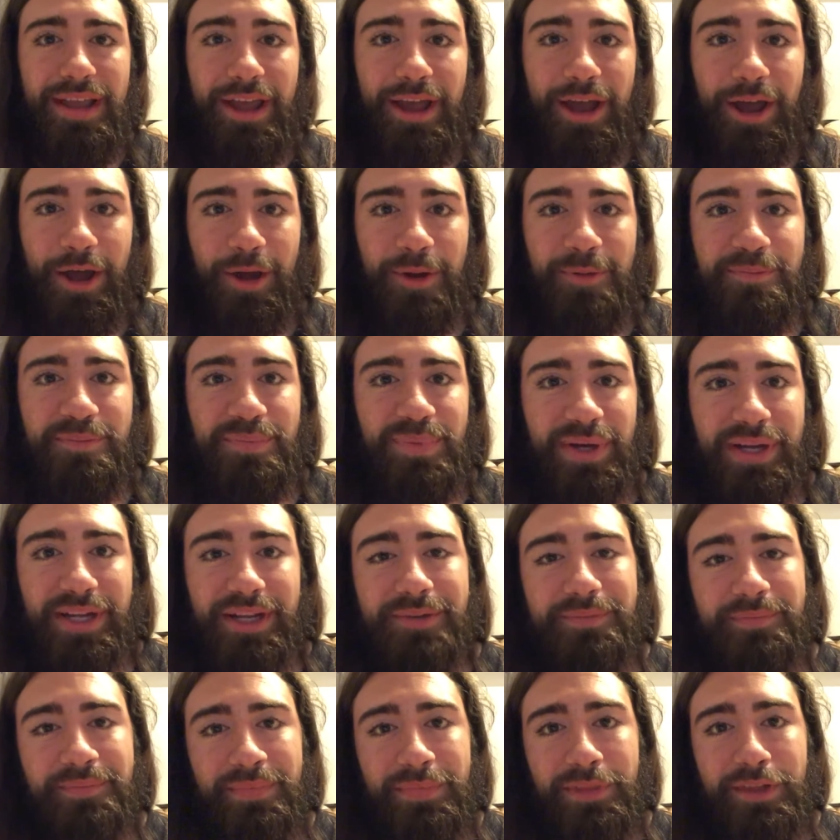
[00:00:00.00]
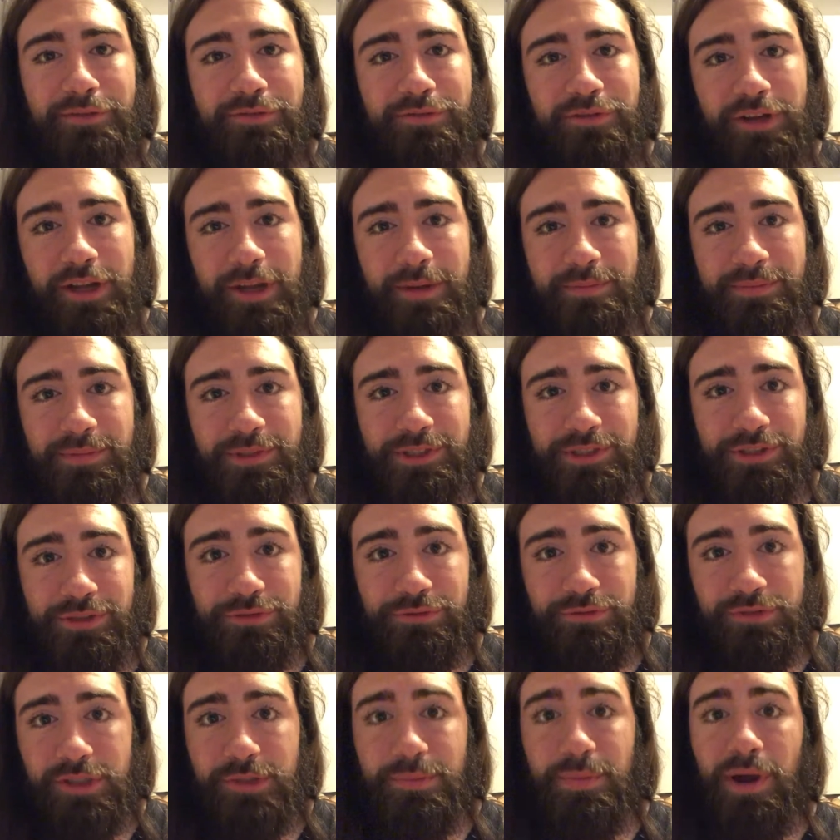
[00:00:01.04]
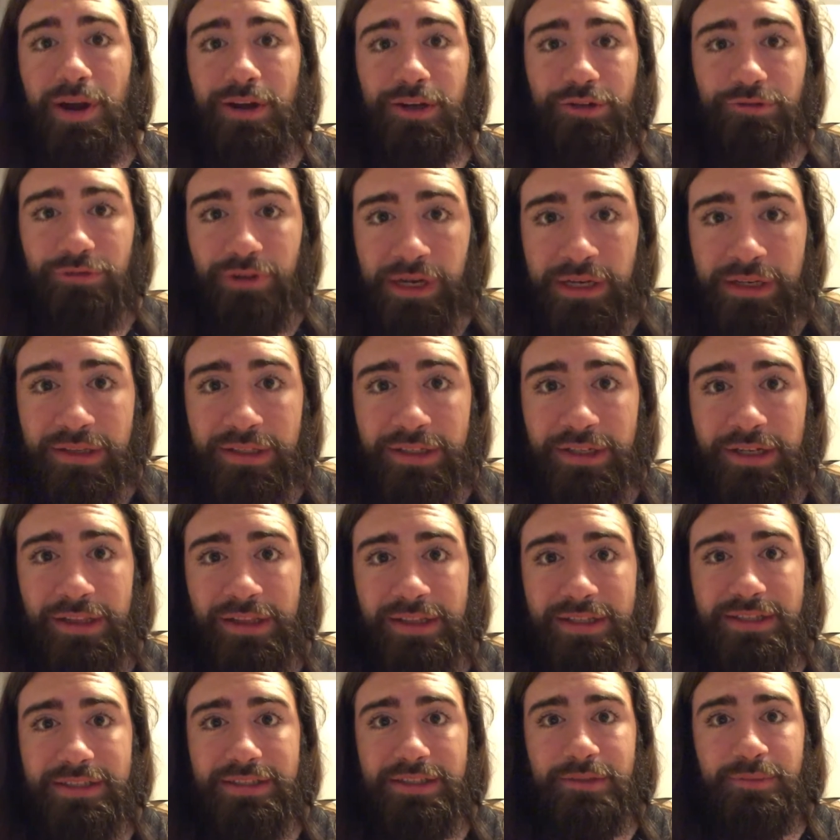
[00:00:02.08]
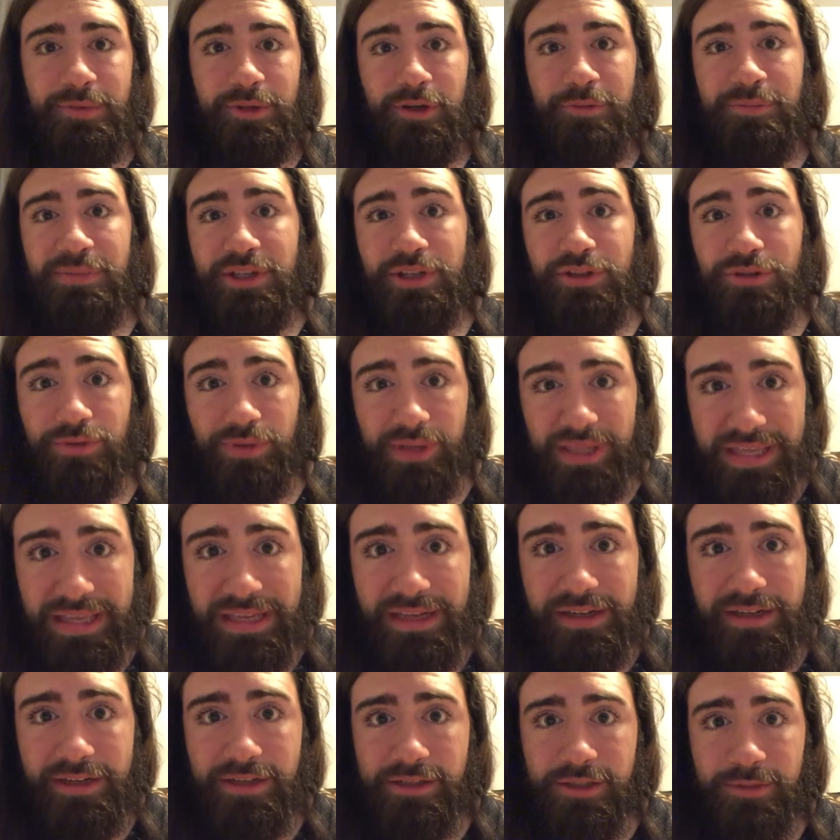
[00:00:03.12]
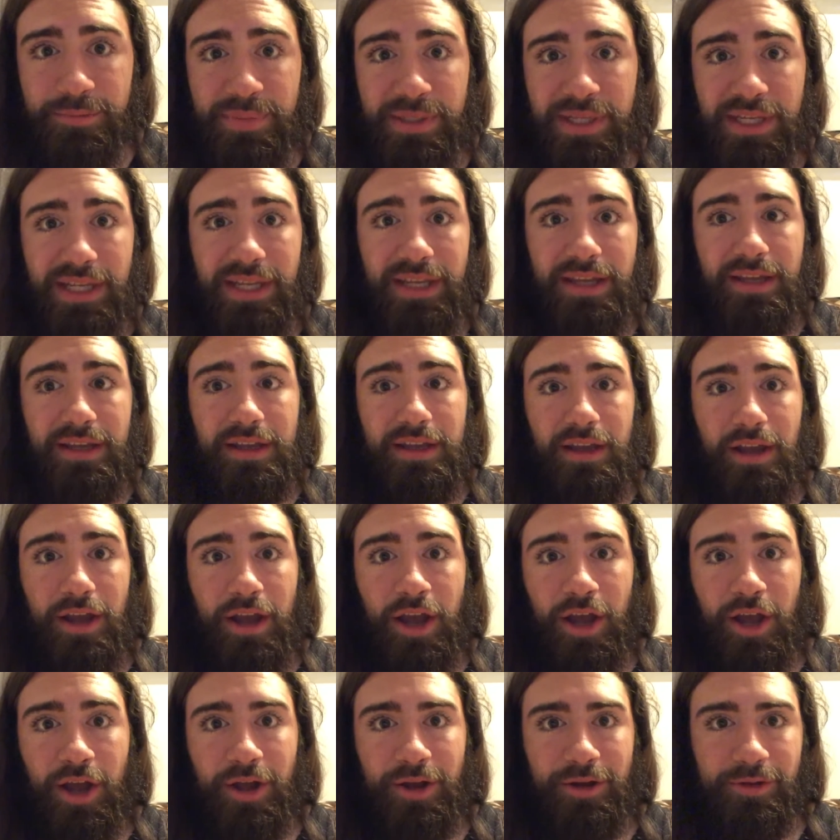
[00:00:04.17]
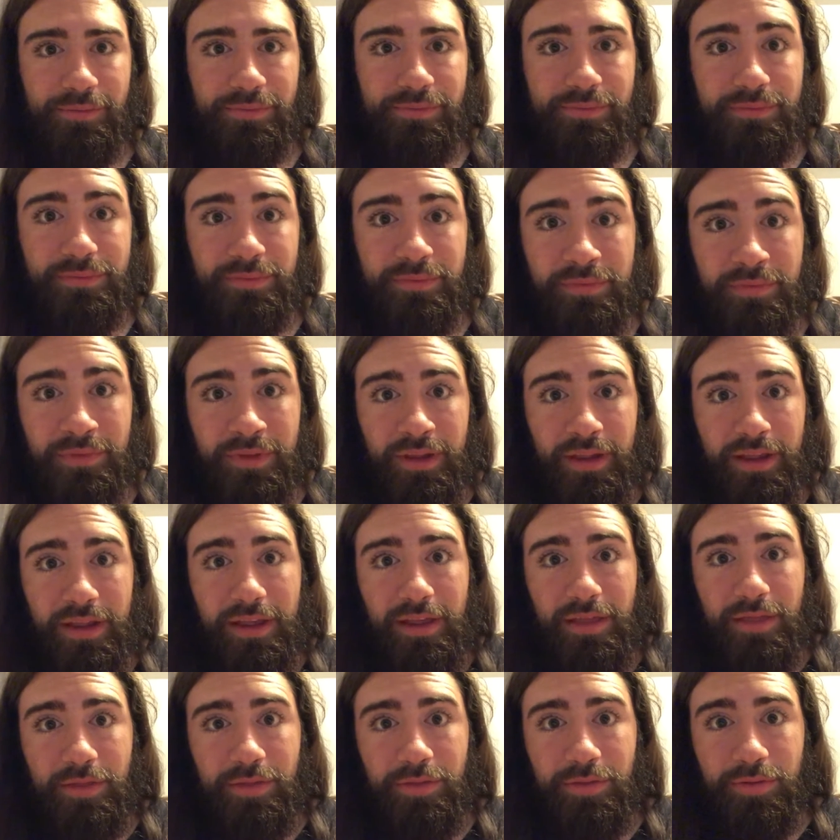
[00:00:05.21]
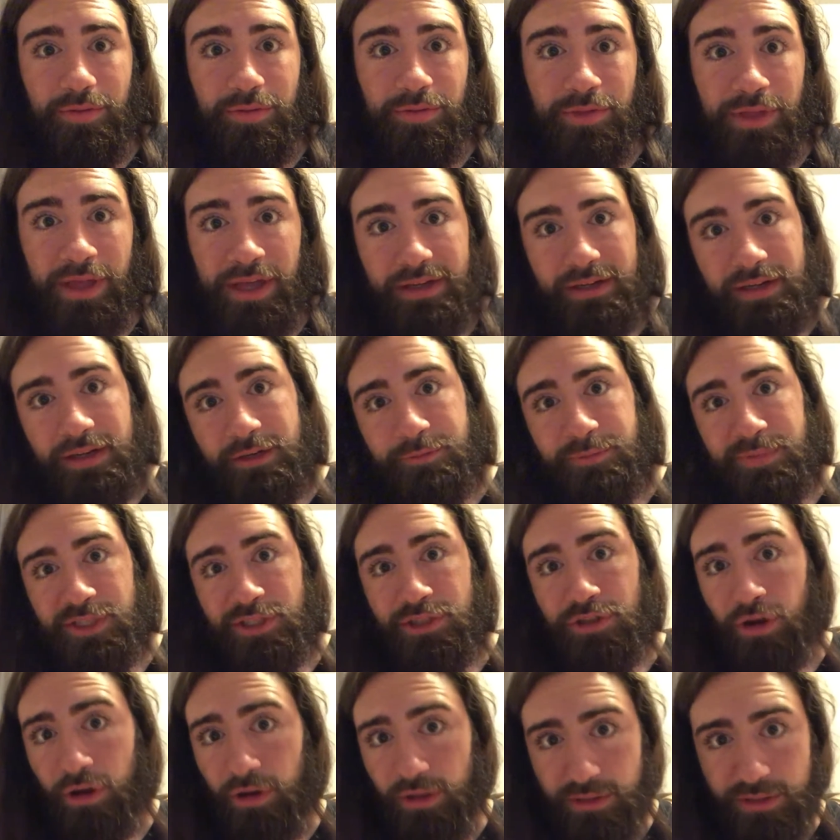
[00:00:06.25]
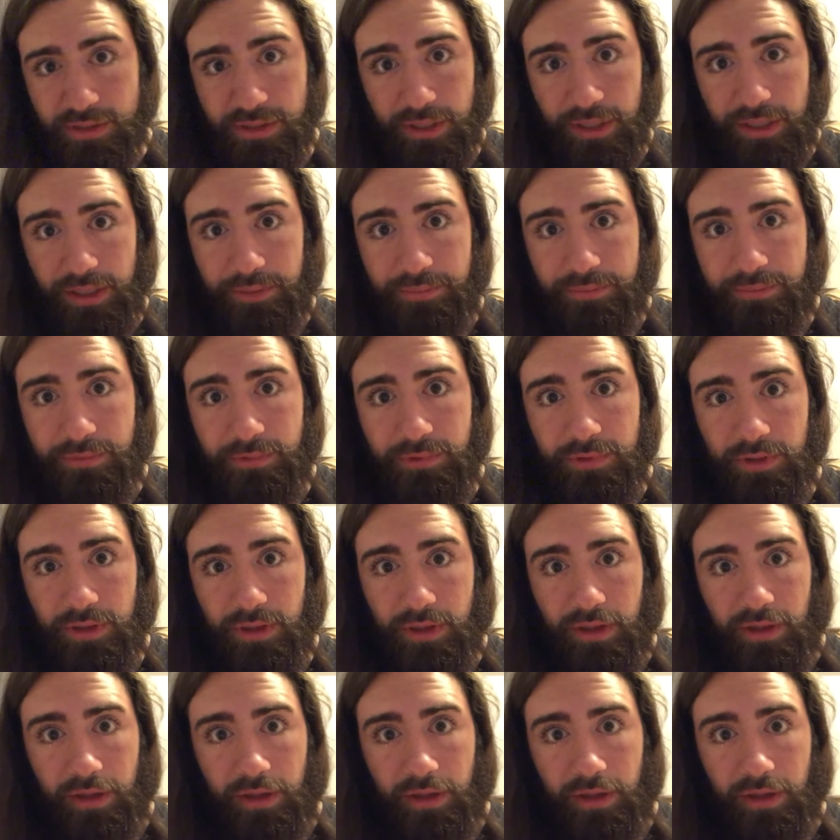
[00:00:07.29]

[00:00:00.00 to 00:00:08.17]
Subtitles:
But for him to respond correctly to this and to be able to be who he needed to be, that had to be taught to him.